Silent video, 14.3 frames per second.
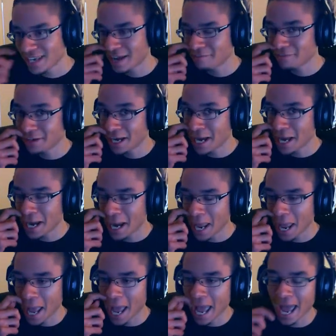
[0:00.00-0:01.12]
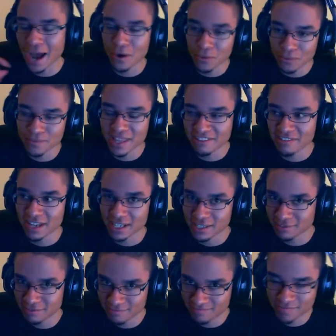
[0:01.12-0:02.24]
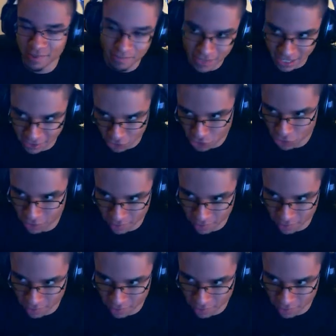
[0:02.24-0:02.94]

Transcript: forgot how effective the, the turret